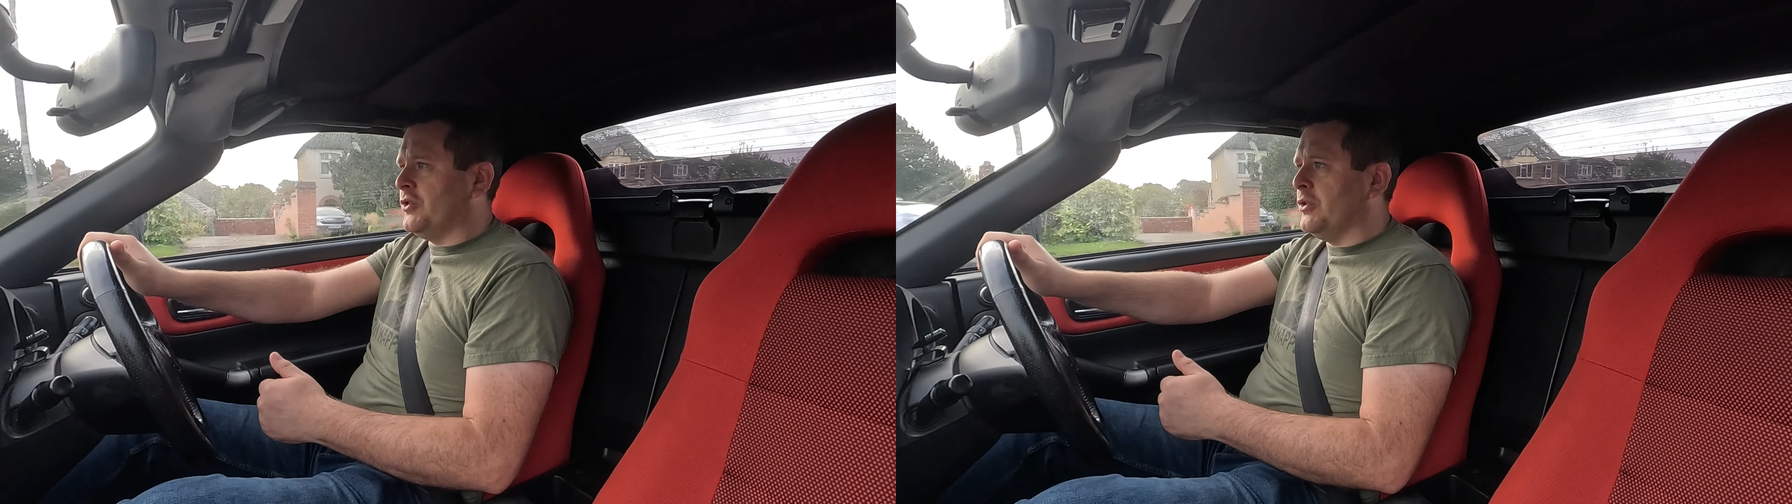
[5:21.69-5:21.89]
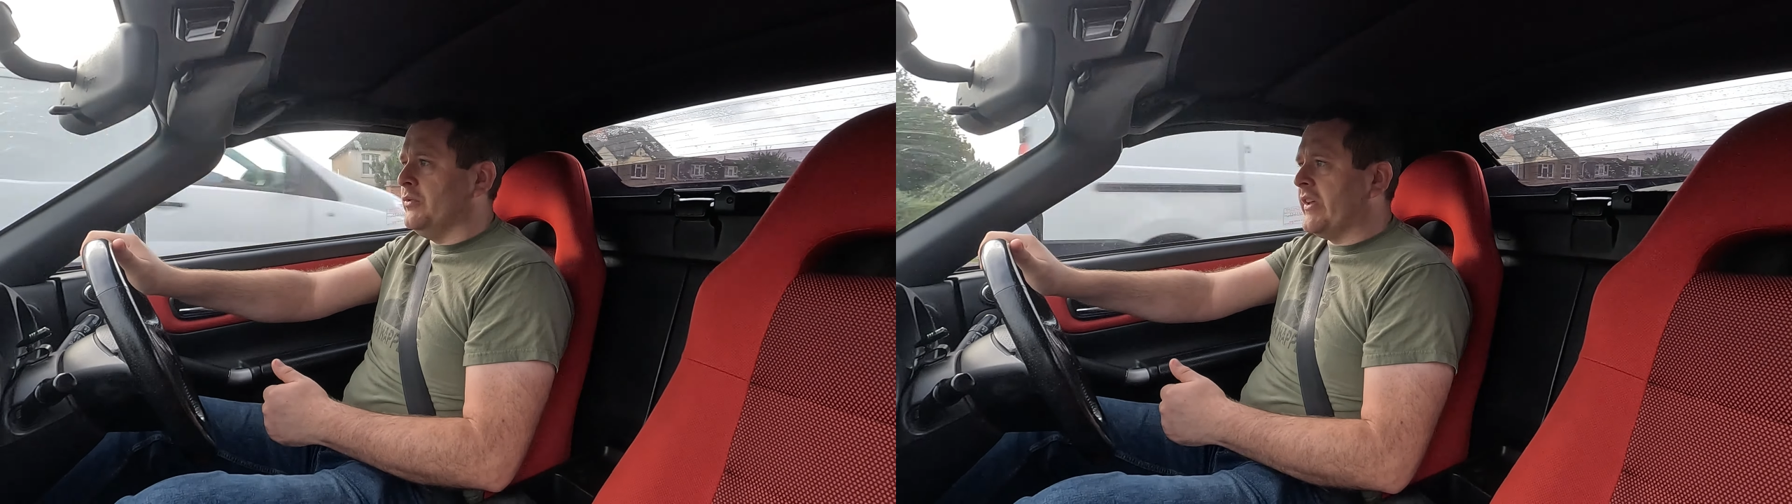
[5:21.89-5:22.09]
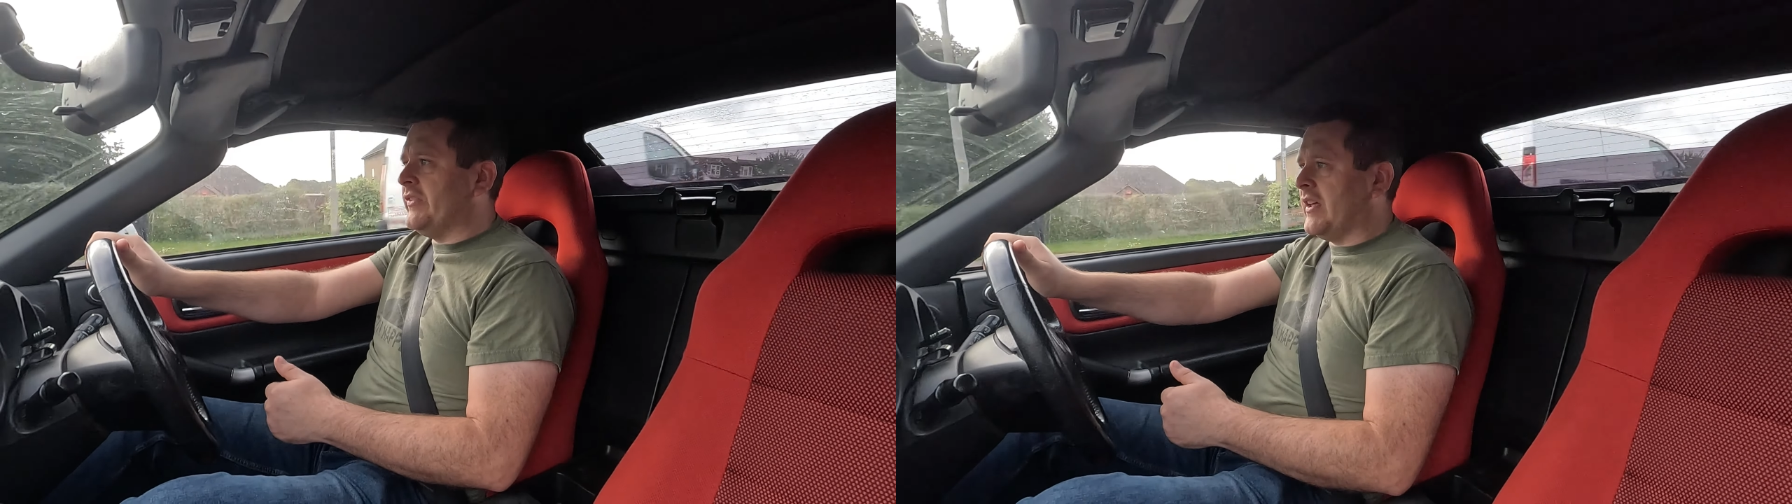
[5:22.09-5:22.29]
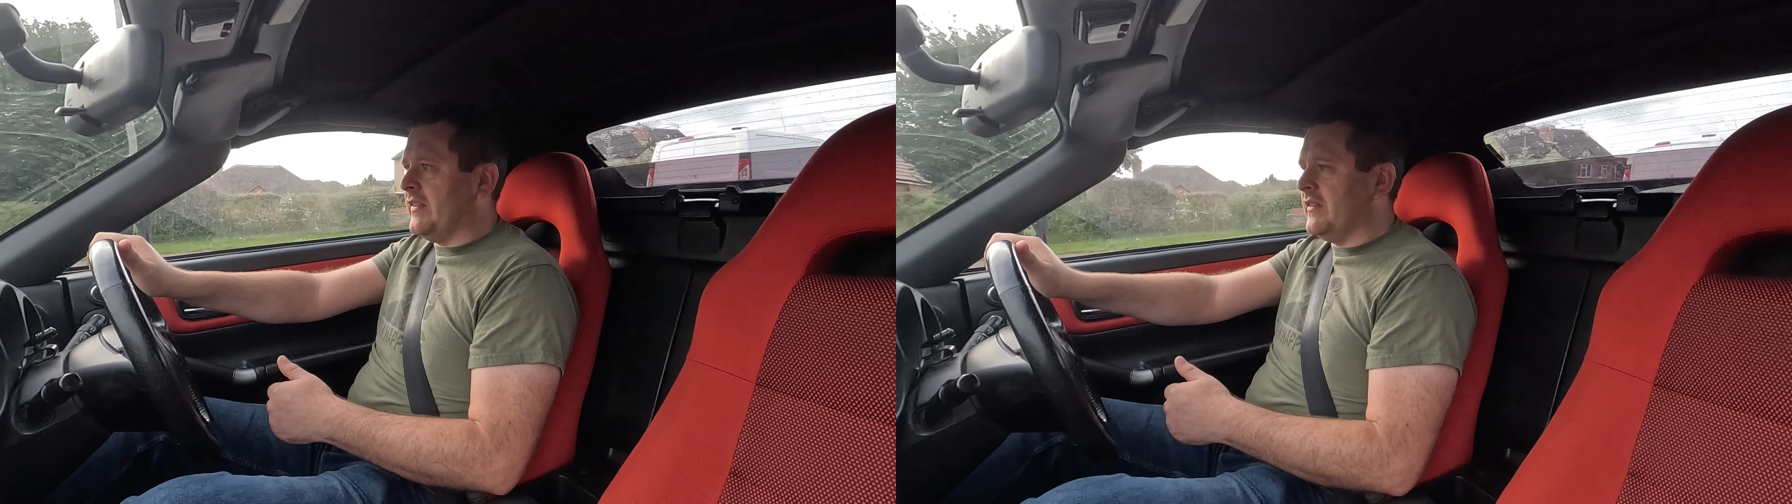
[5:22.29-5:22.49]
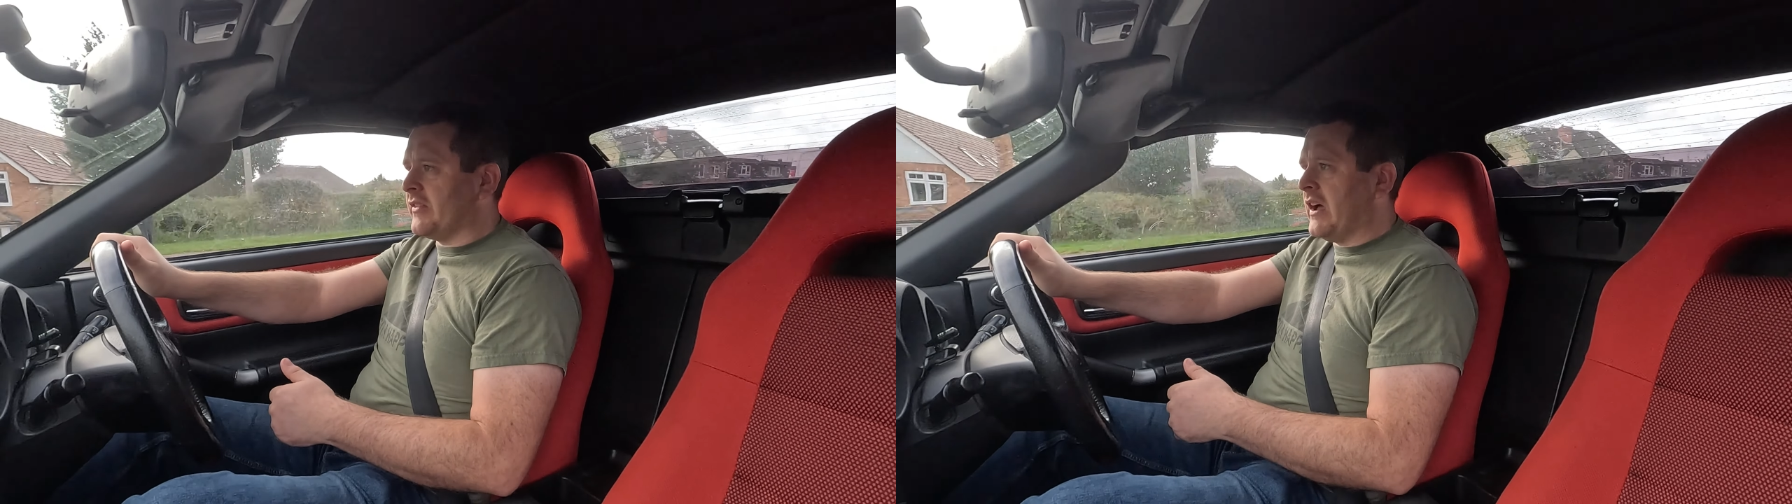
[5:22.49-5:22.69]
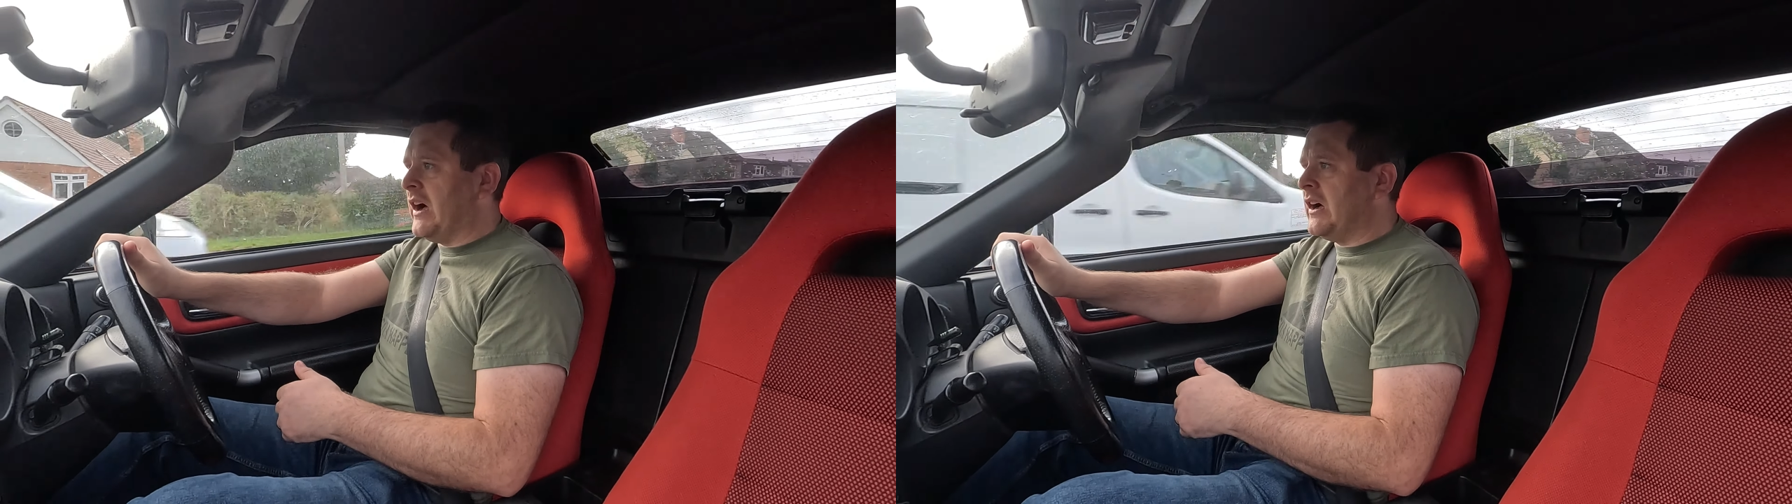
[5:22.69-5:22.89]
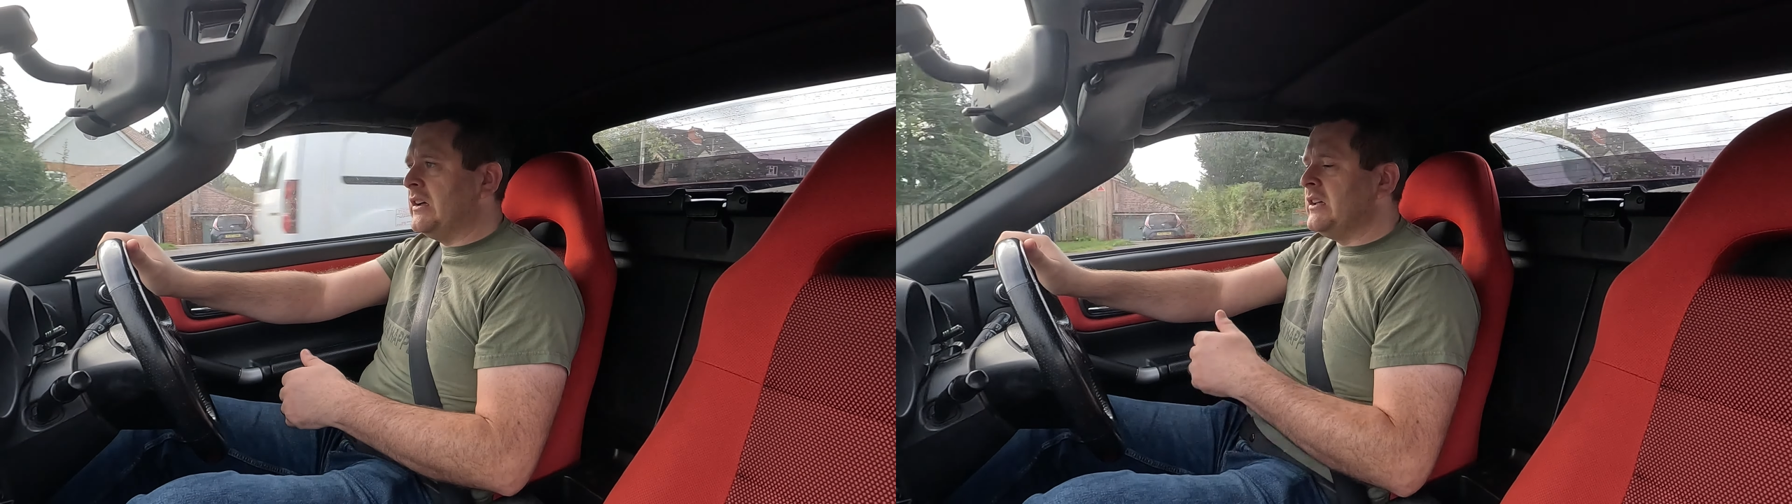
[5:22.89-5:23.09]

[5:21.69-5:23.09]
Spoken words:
the 2ZZ in this car,